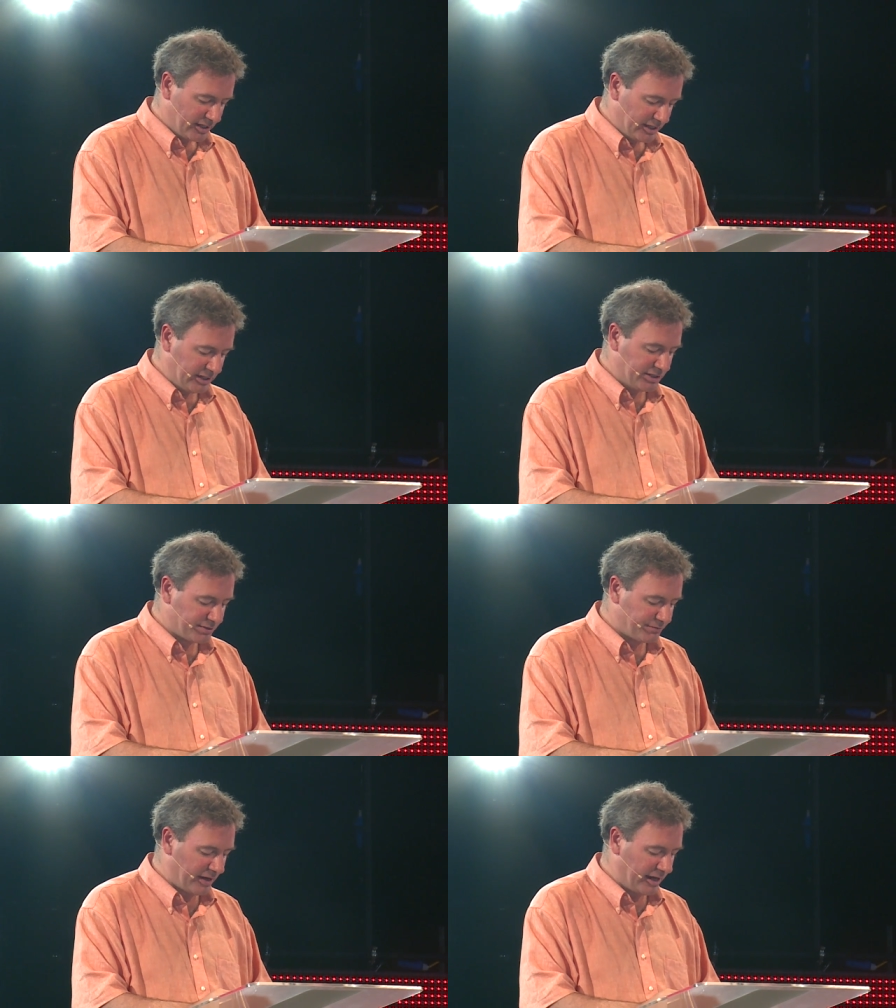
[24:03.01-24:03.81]
he's
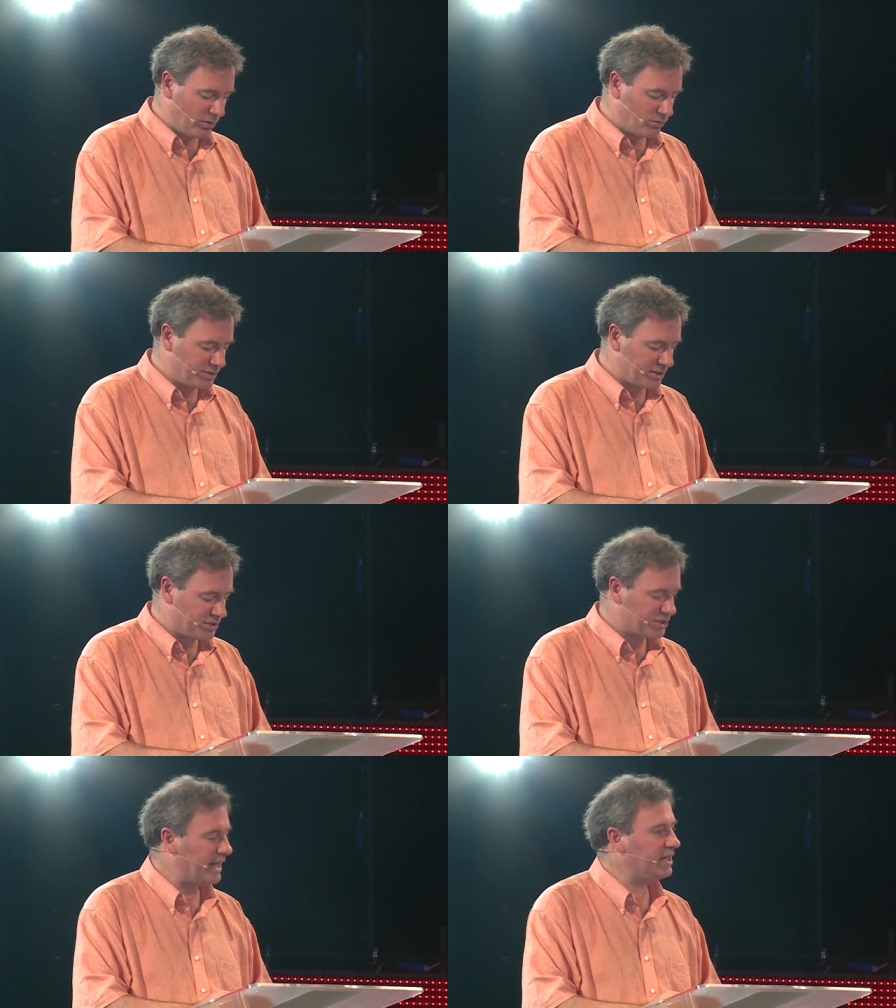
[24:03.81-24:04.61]
found
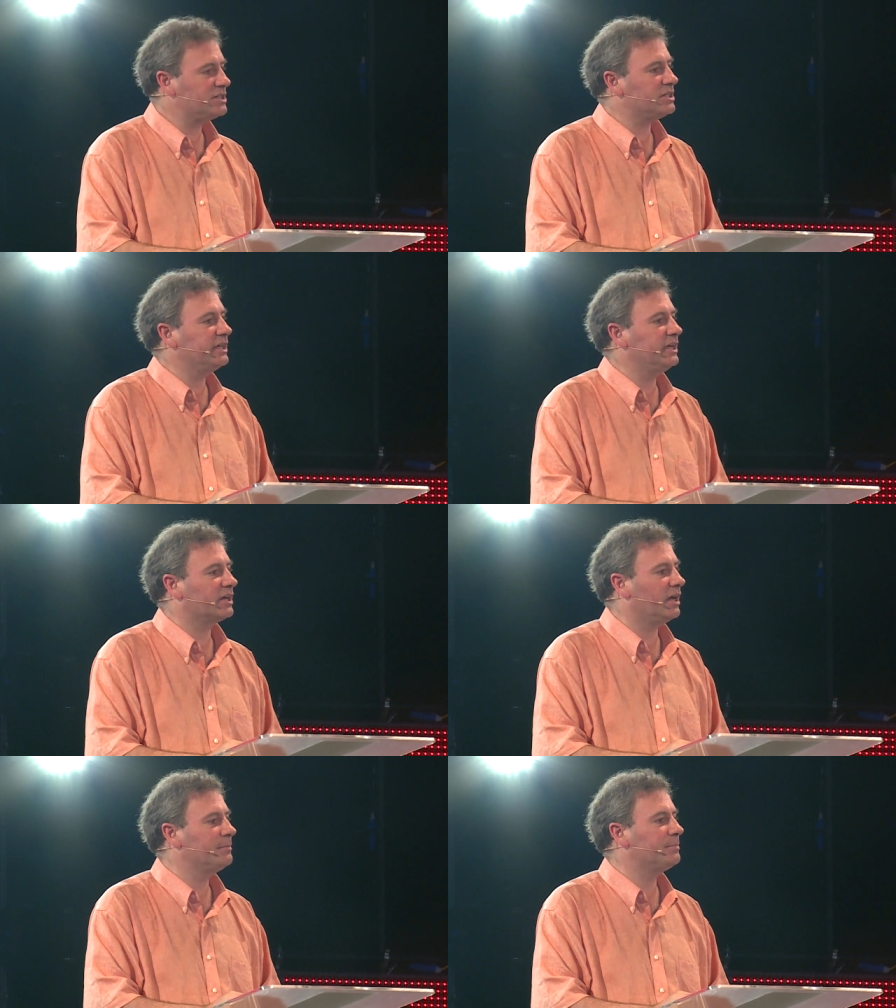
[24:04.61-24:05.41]
and tenderly
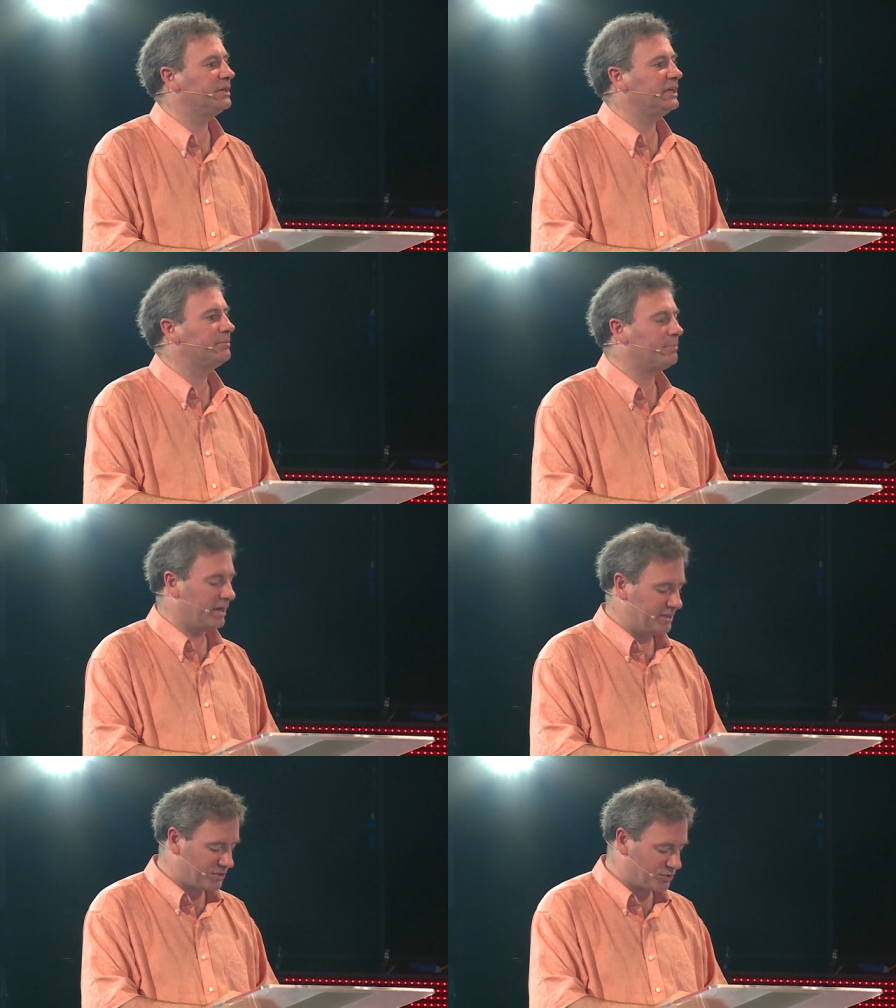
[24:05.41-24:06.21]
accompanied
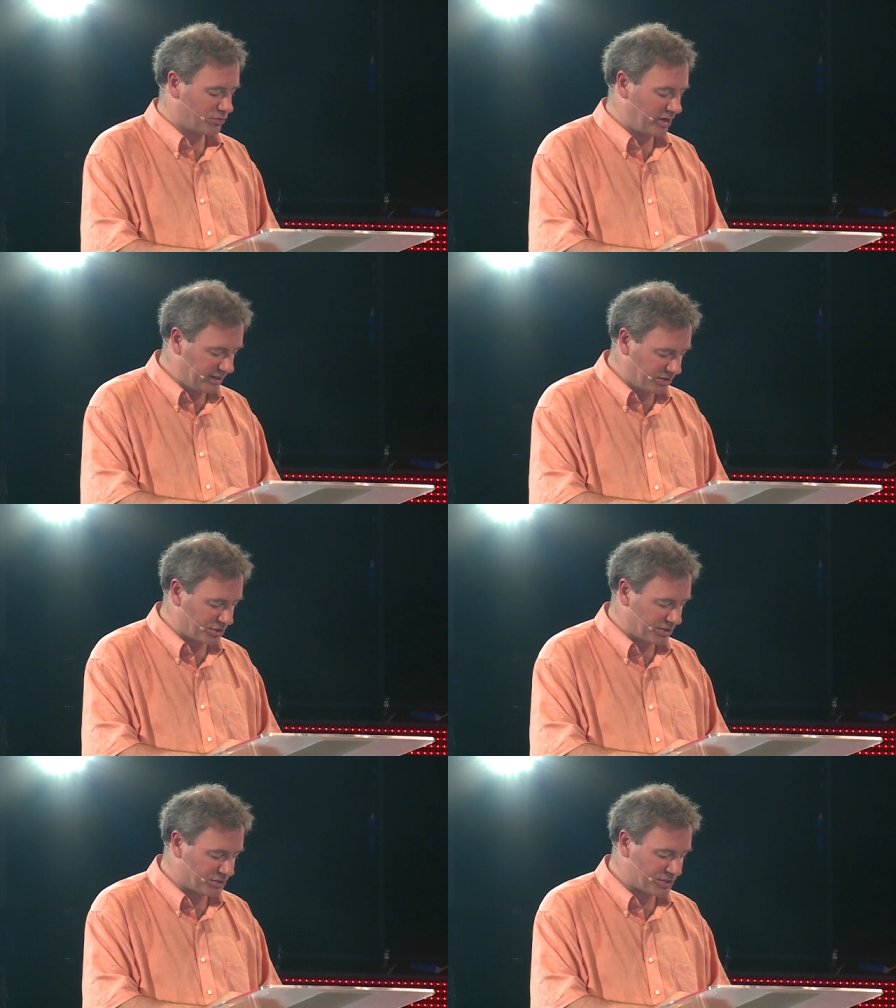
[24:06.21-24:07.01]
by
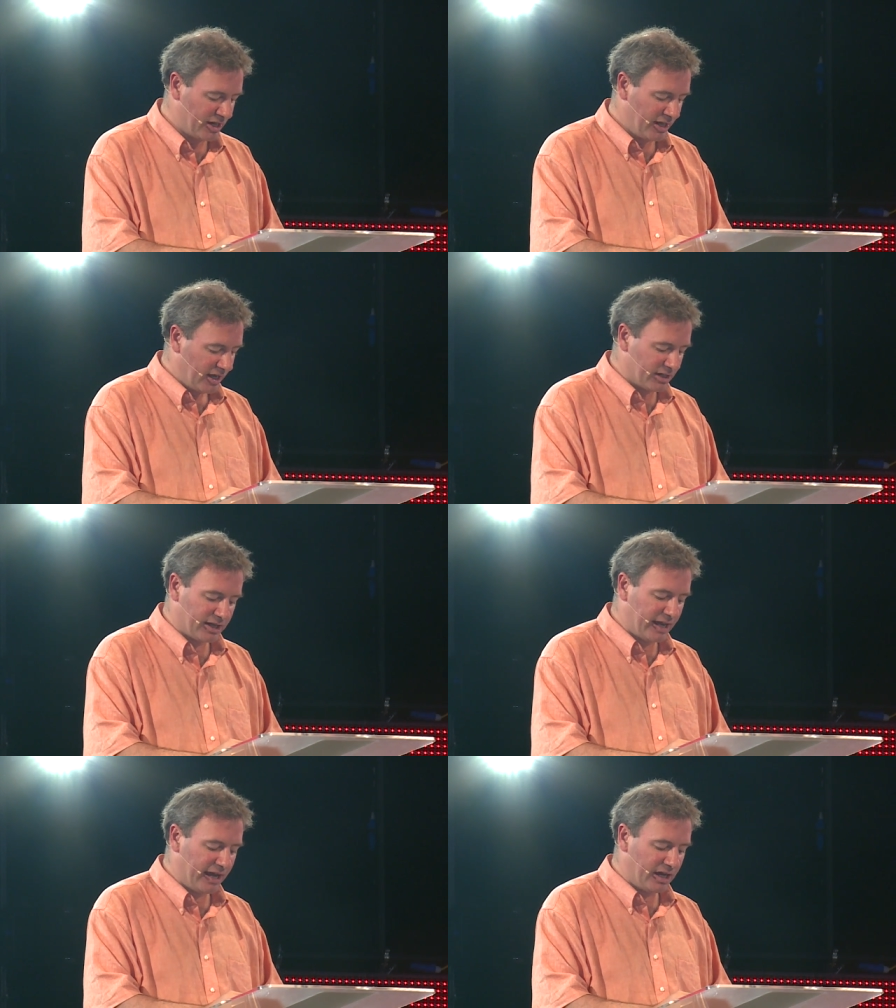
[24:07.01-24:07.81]
strangers and
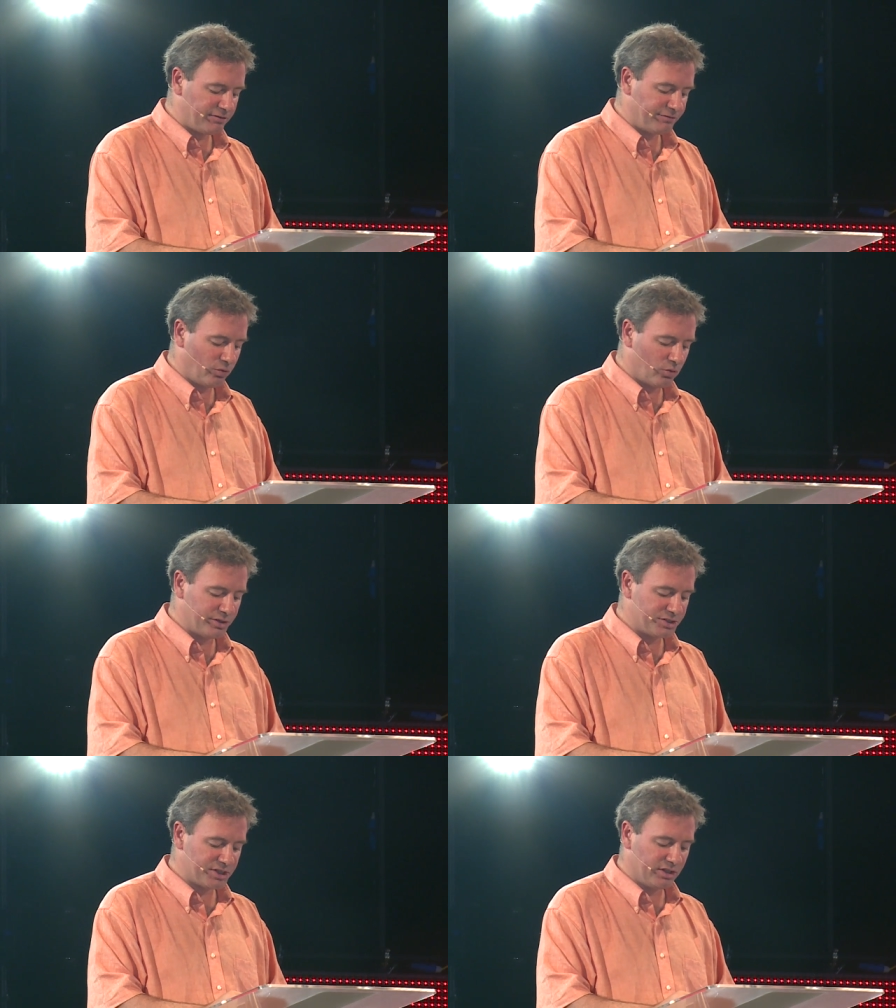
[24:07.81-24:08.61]
cared for
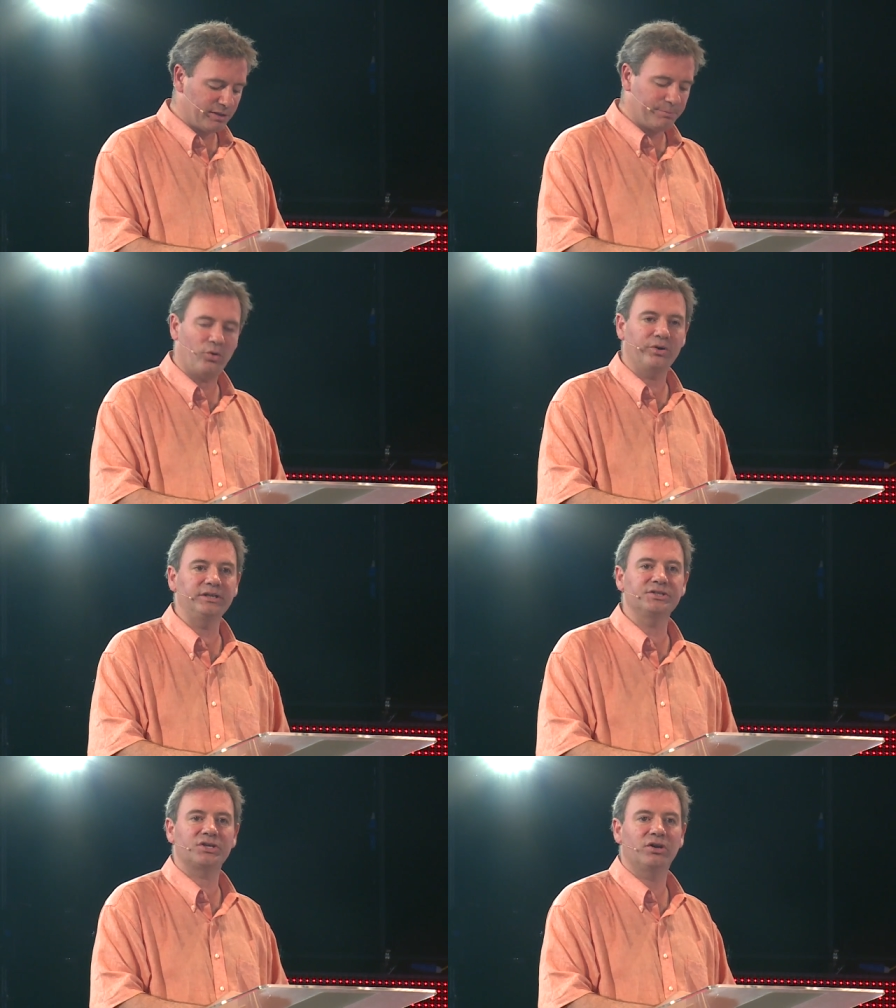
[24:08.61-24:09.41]
until the
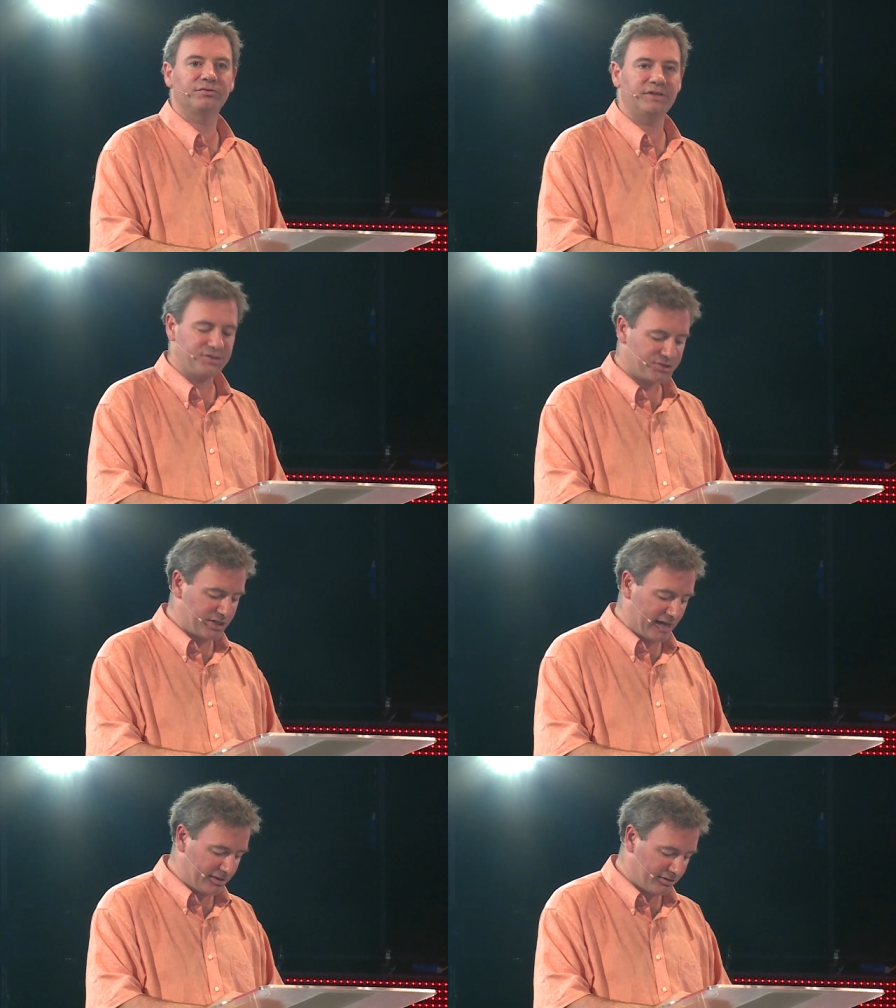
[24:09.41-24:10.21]
point of his
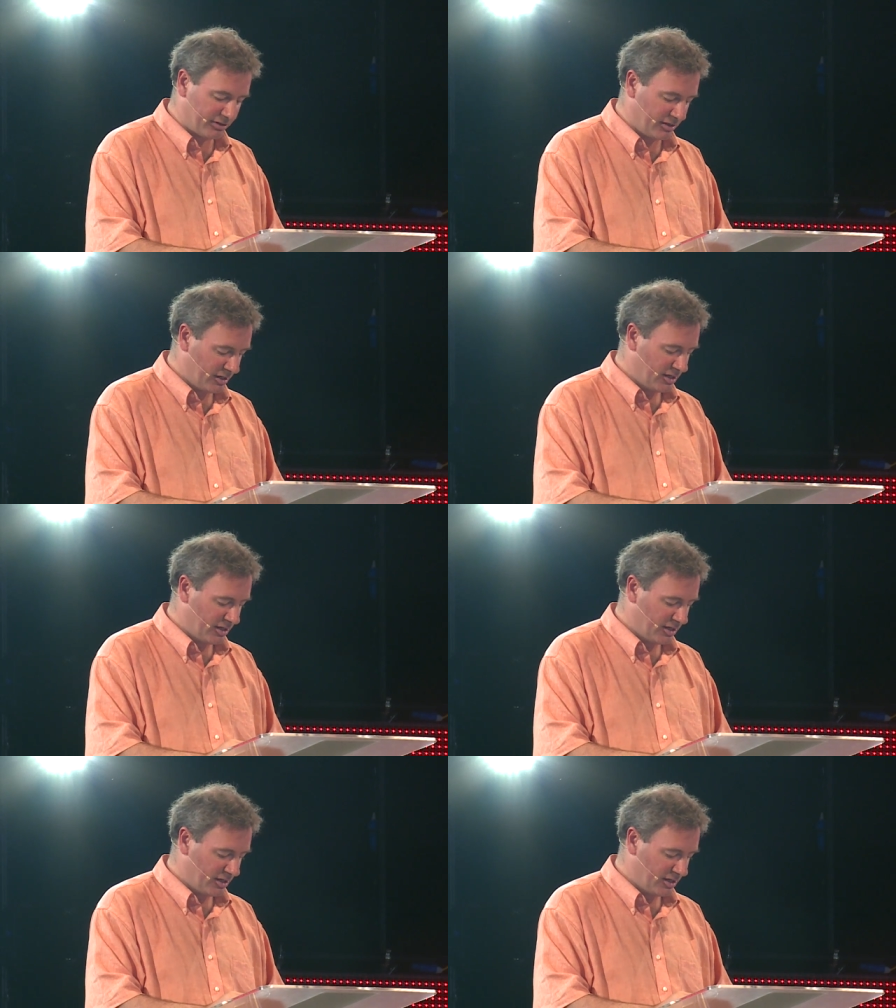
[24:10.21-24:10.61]
death